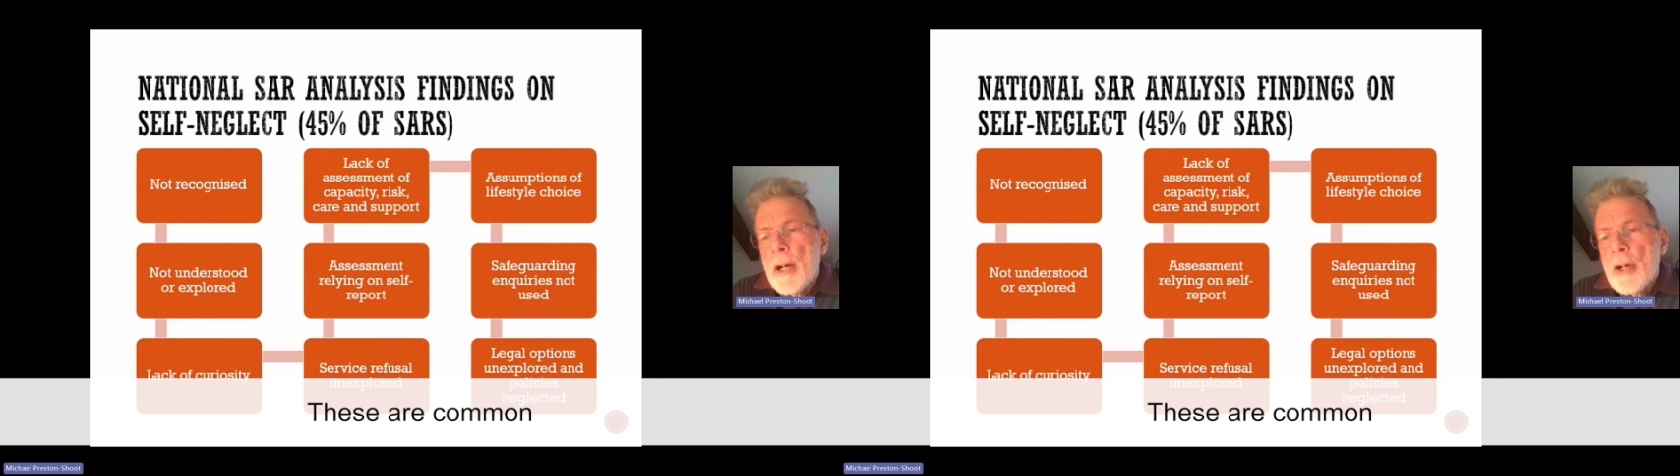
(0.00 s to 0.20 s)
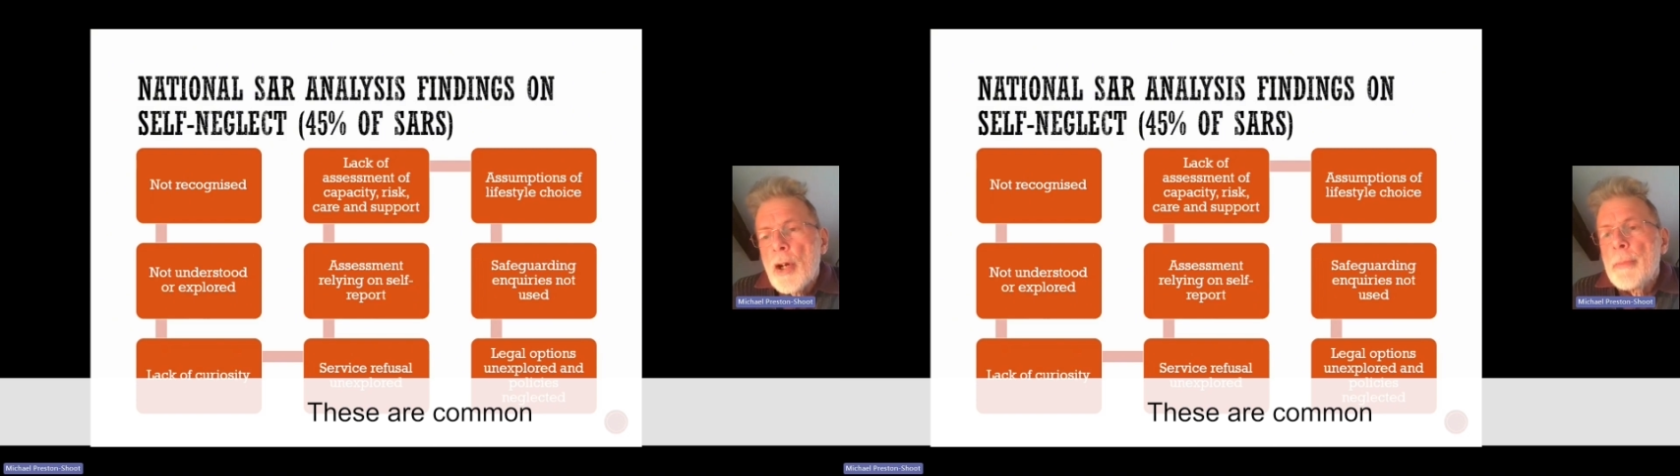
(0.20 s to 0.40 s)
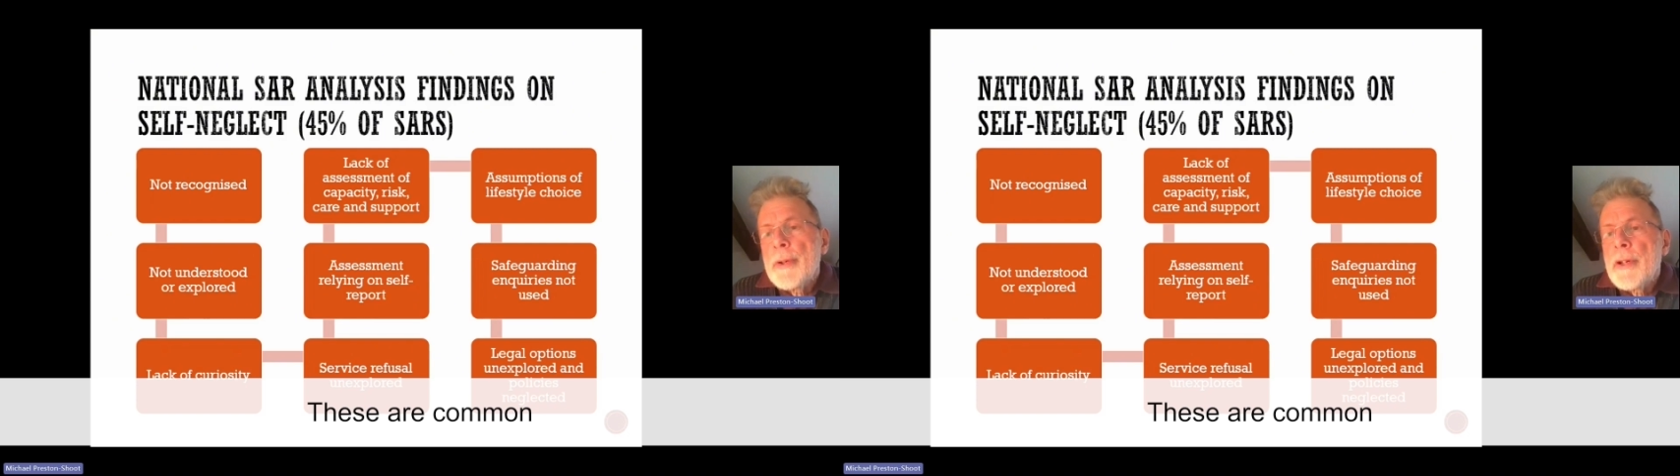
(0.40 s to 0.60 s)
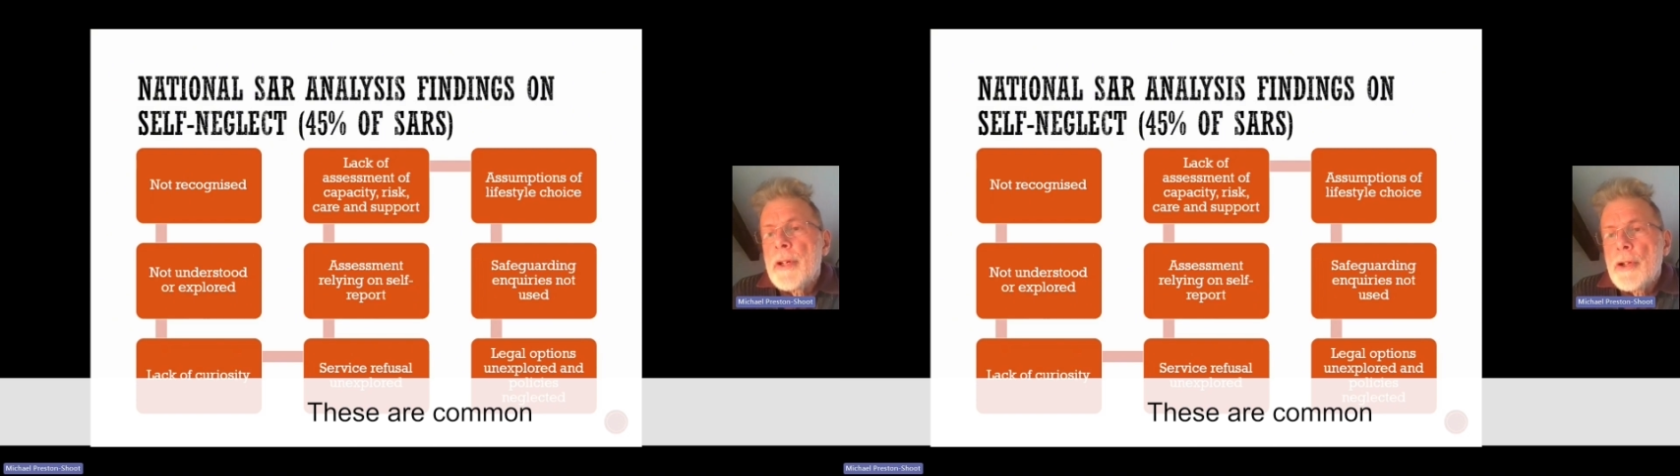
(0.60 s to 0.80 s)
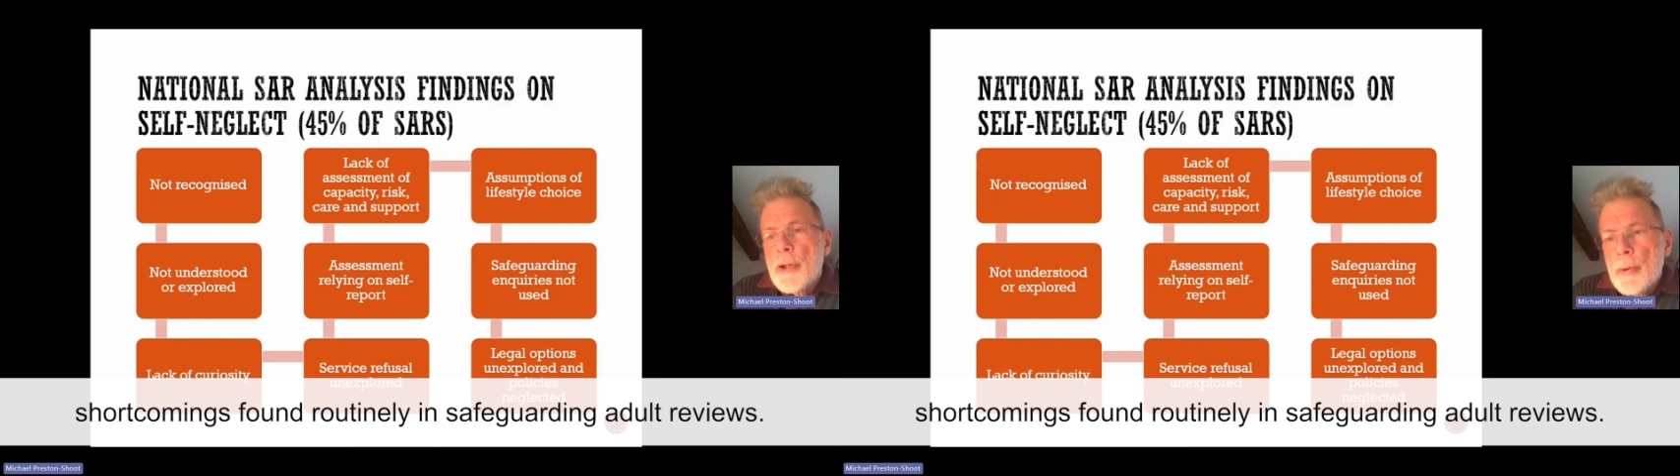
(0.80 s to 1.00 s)
are
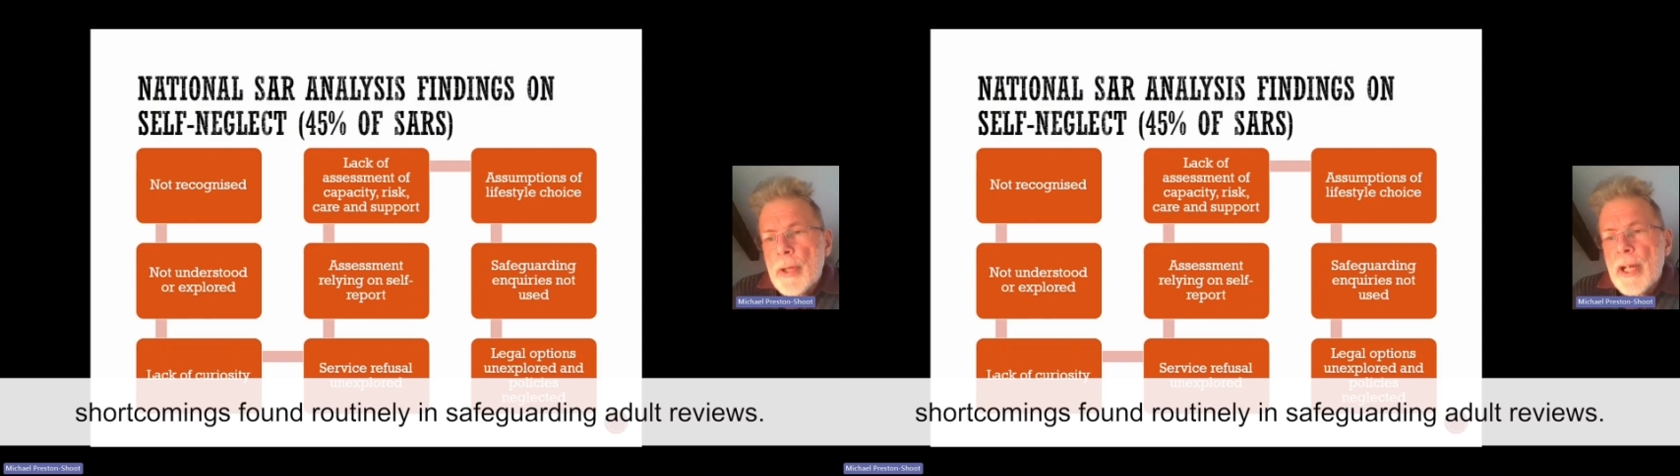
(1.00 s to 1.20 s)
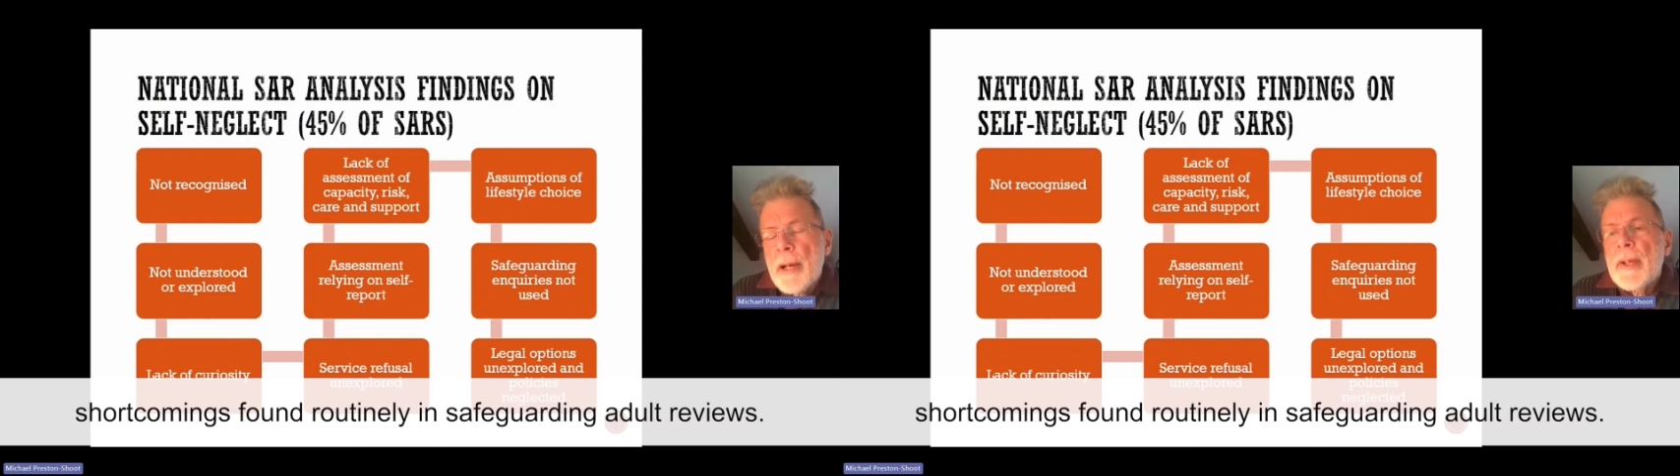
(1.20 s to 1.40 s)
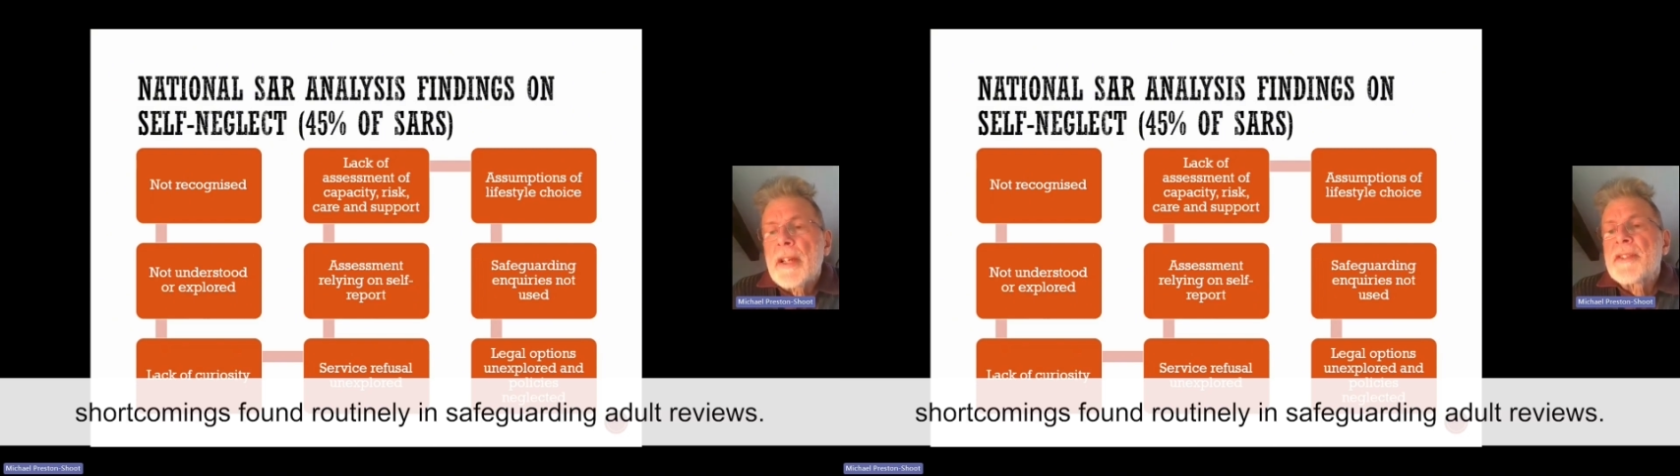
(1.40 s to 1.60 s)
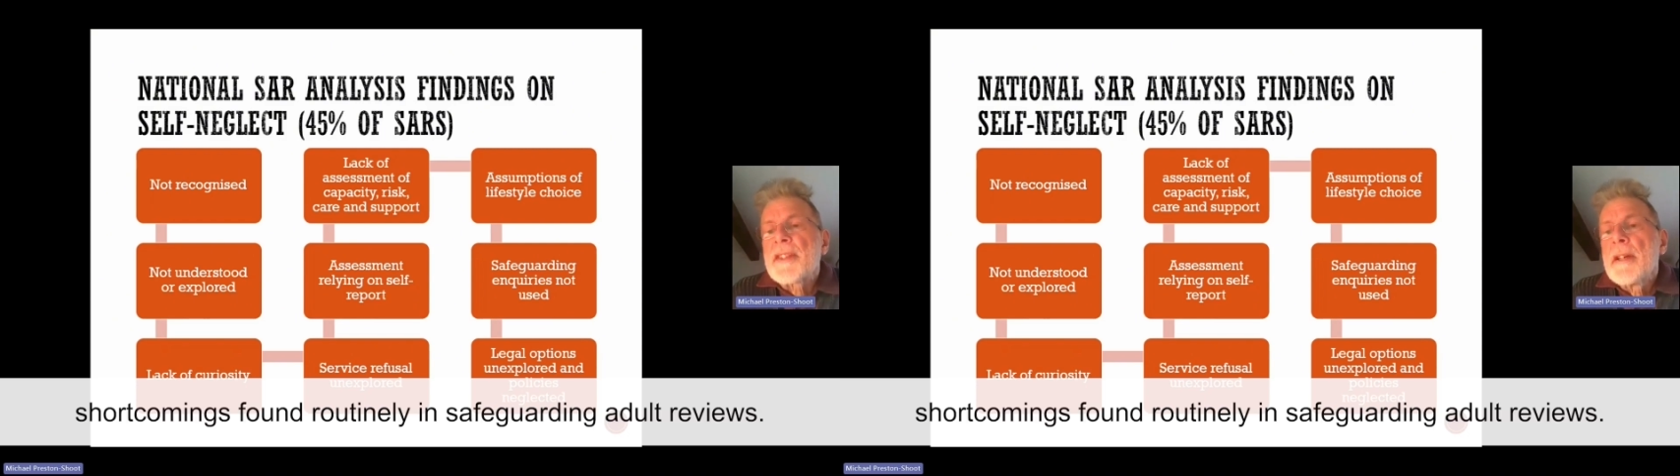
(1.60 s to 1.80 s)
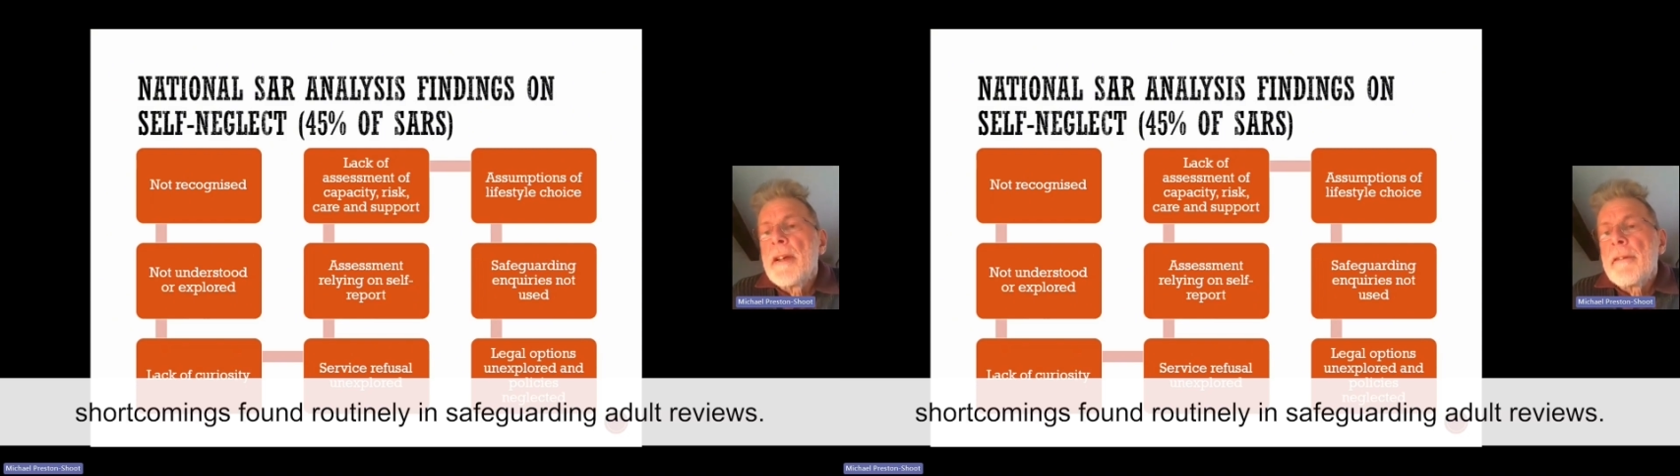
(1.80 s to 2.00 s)
common
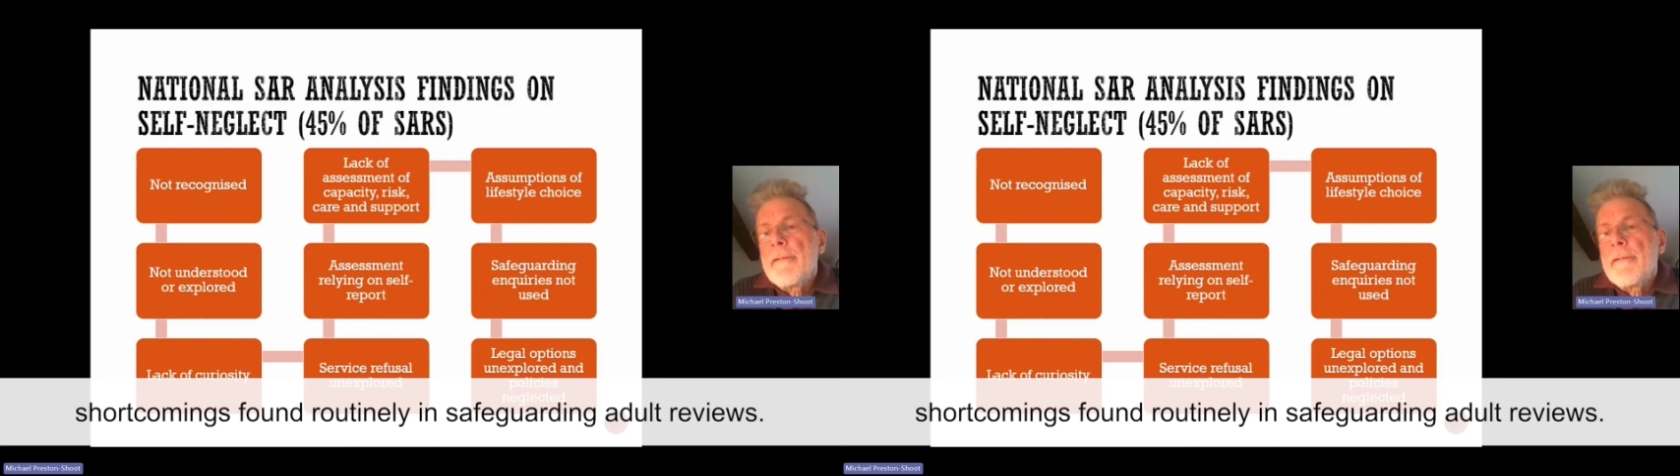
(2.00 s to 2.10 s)
shortcomings